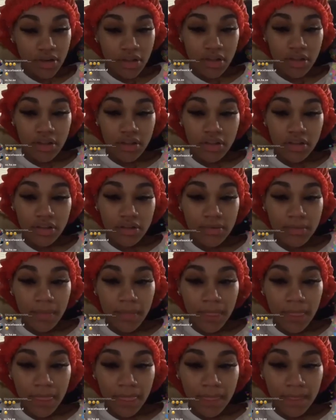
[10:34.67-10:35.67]

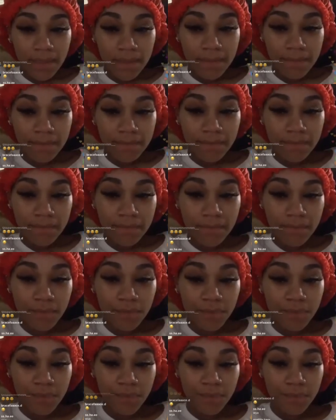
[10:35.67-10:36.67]

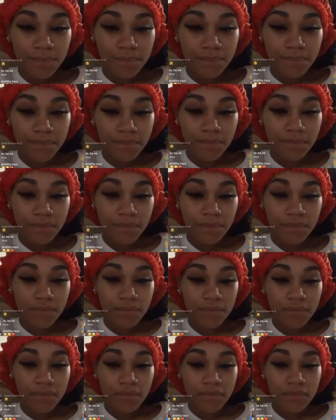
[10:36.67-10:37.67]

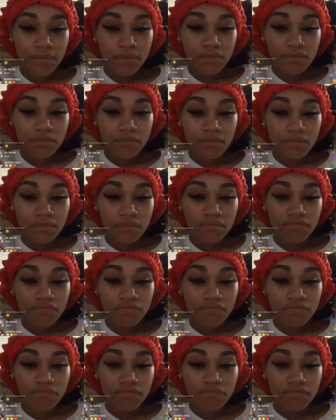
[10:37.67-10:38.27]
Nobody speaks.